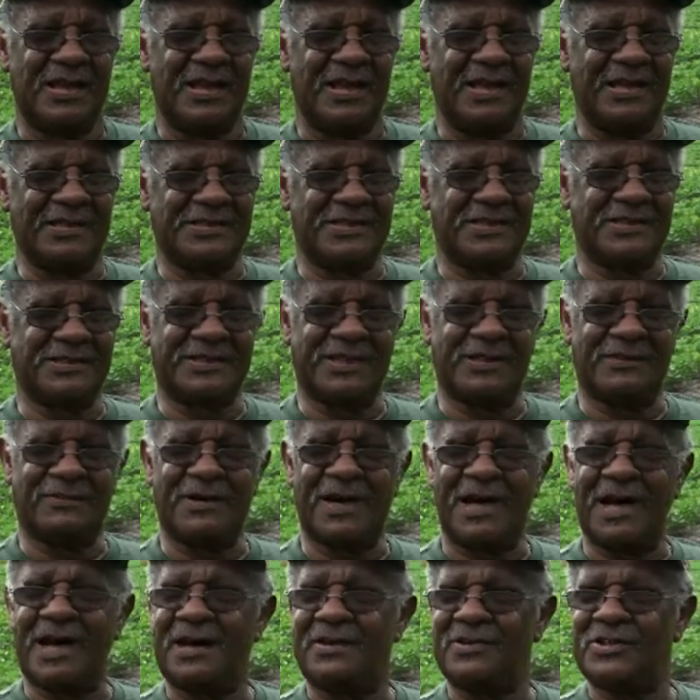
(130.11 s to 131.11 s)
And she said,
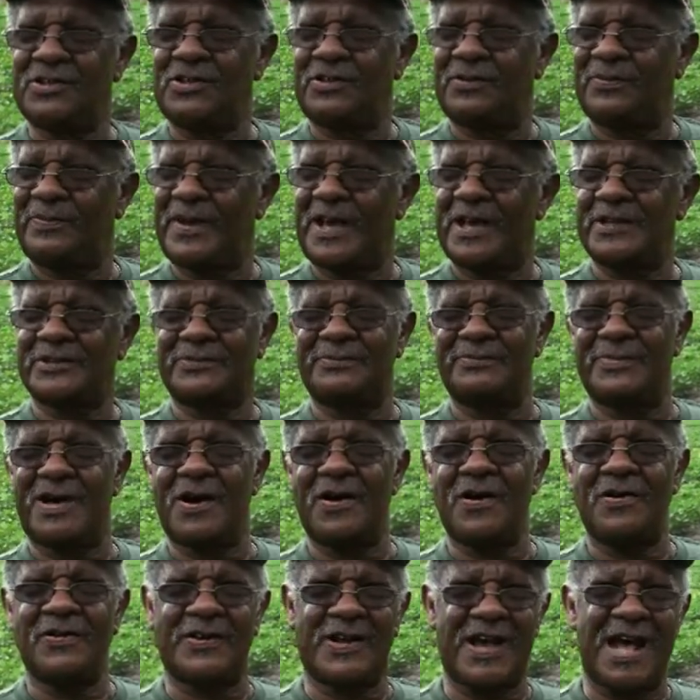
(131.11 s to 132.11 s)
"Wow, you the best
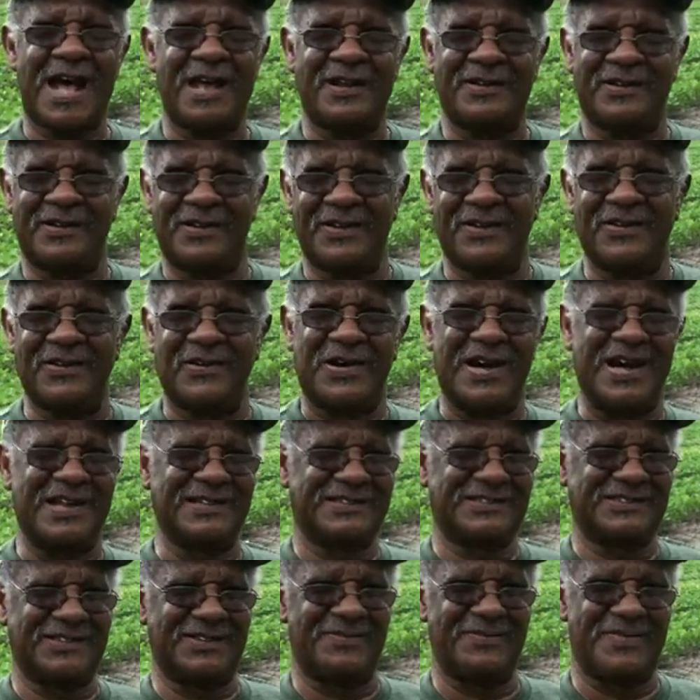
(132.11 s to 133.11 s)
mouther I know." I
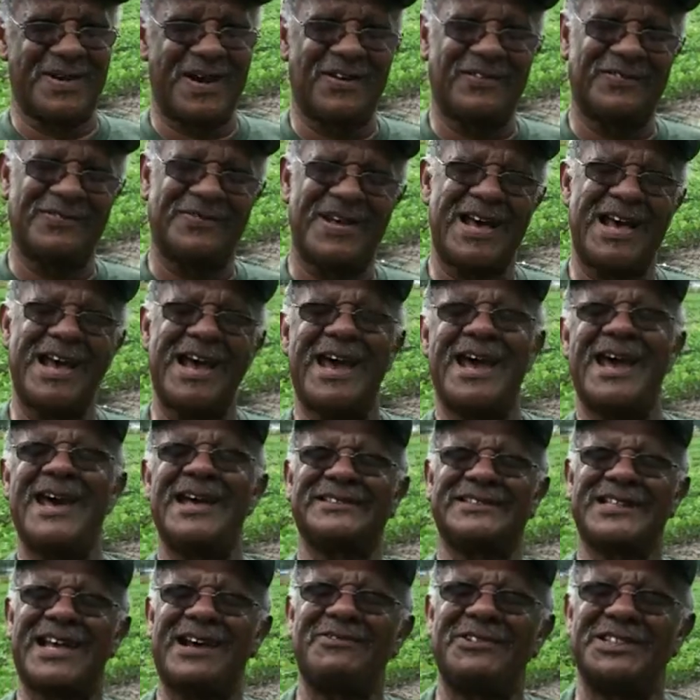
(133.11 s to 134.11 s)
said, "Mouth my
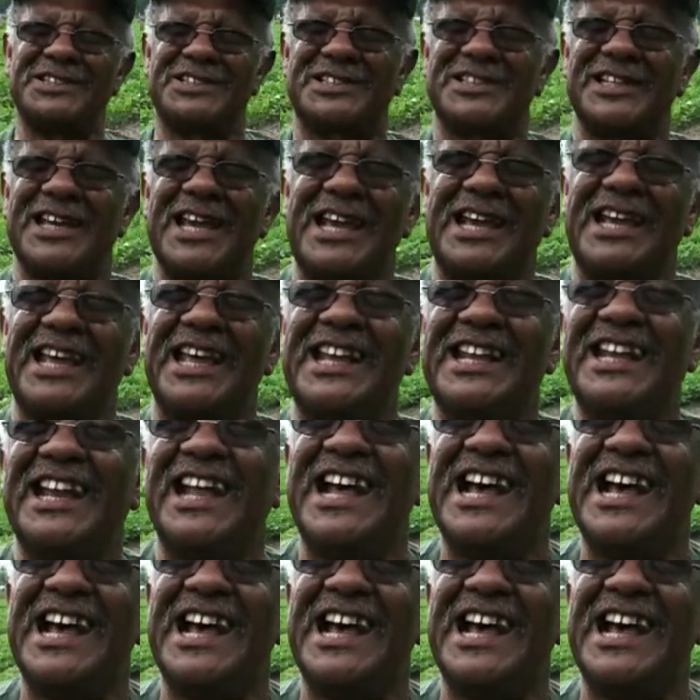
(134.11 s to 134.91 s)
ass." I was singing.